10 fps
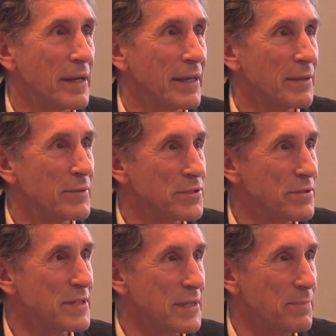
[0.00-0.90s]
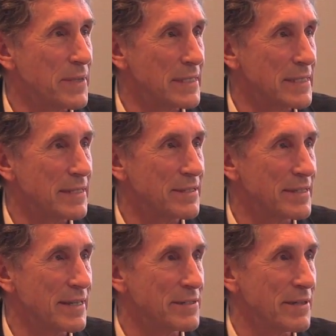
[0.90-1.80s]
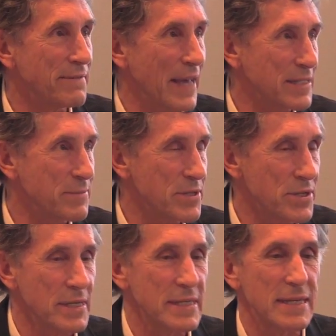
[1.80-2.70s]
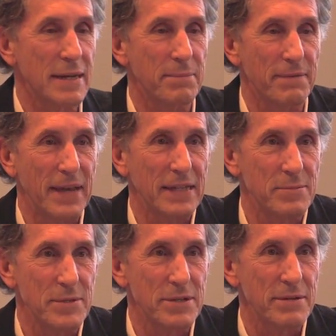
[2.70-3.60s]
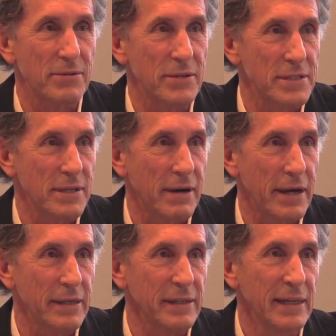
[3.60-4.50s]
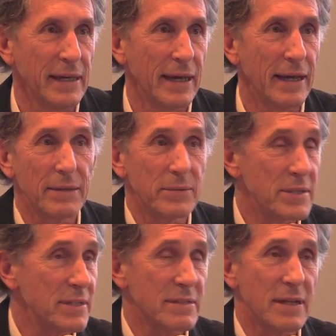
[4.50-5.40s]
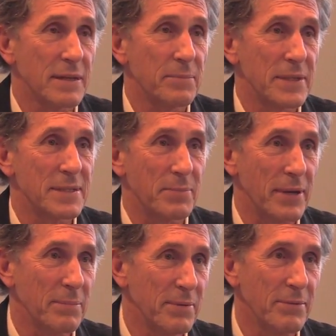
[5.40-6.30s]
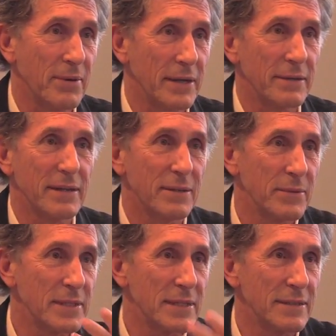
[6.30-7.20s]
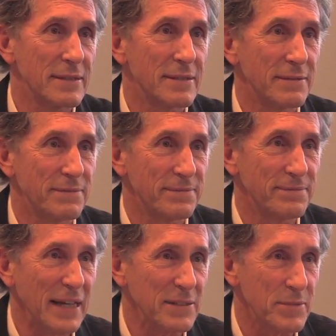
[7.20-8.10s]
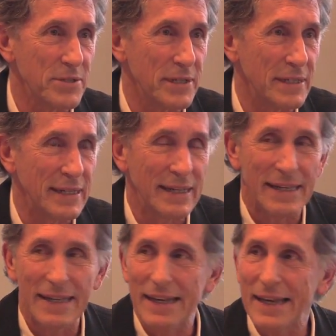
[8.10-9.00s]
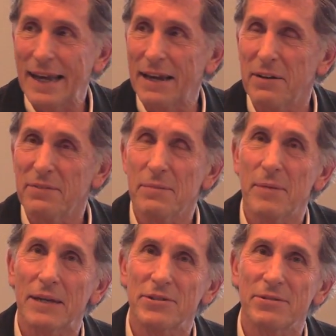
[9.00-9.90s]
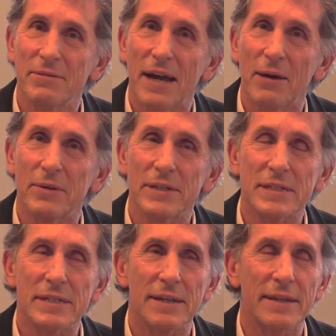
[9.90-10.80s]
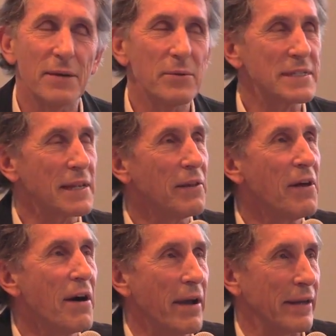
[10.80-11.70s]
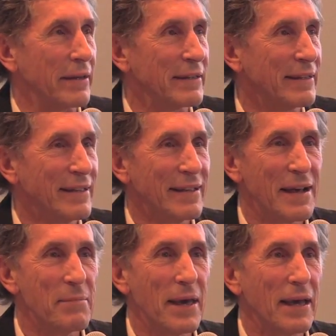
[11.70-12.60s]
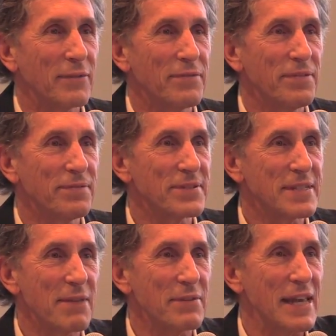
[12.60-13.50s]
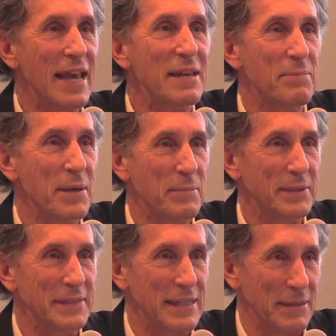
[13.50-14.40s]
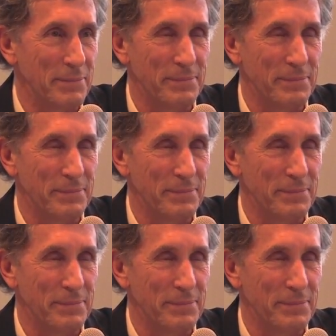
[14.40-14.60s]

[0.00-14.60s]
he was using a PC to send to a fax machine. He set up a fax machine across the aisle, and he would just take a piece of paper, write on it, and we'd send it to a fax machine. And after about 2 hours, there was a line, about 70, 80 people deep.